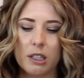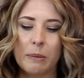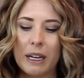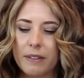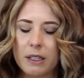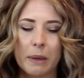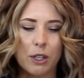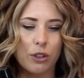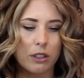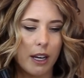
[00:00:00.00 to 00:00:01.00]
the smell of this
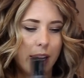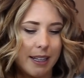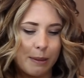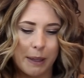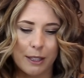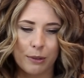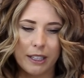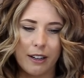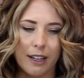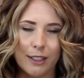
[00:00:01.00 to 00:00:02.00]
Matrix is
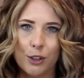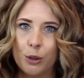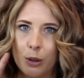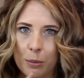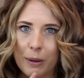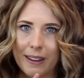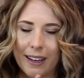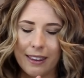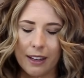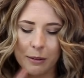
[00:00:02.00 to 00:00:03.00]
really nice. Do not breathe it
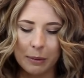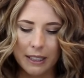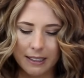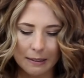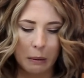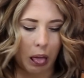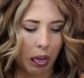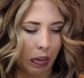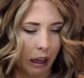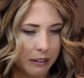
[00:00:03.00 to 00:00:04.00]
in though, because...
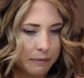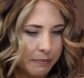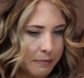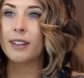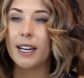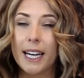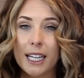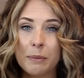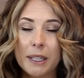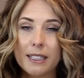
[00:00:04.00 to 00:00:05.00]

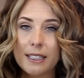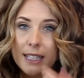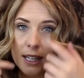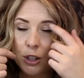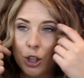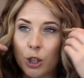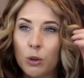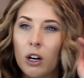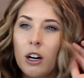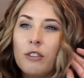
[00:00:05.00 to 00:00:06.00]
And because it's day
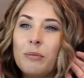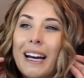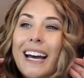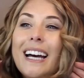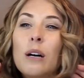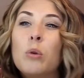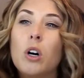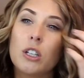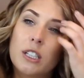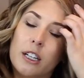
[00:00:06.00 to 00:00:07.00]
2 of my hair
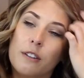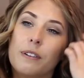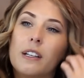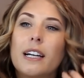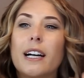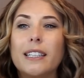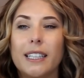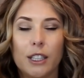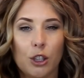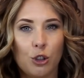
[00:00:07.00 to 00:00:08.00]
wash, I don't feel like I
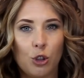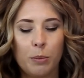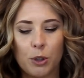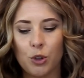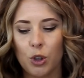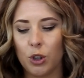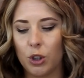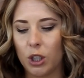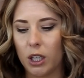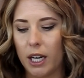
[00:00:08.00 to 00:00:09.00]
need a super
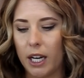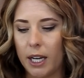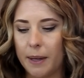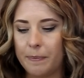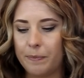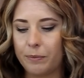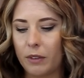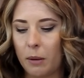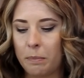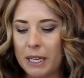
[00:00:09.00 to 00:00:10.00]
strong
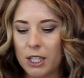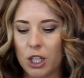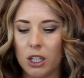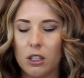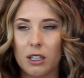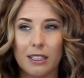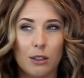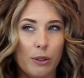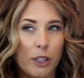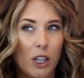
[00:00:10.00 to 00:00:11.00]
beachy look.
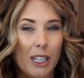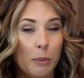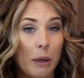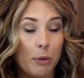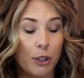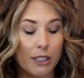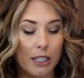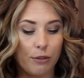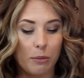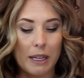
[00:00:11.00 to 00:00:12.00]
It's already got a little bit of product
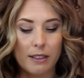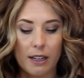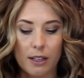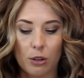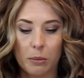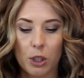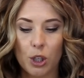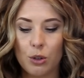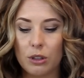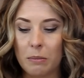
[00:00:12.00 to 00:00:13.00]
in it from yesterday, so I'm going to
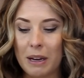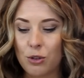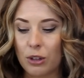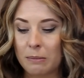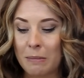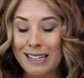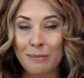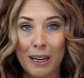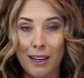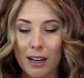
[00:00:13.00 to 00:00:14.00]
use the Matrix Mess
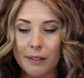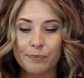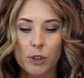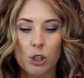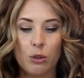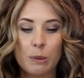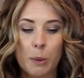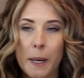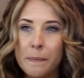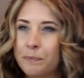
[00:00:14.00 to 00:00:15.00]
Maker salt
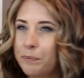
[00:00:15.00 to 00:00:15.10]
spray.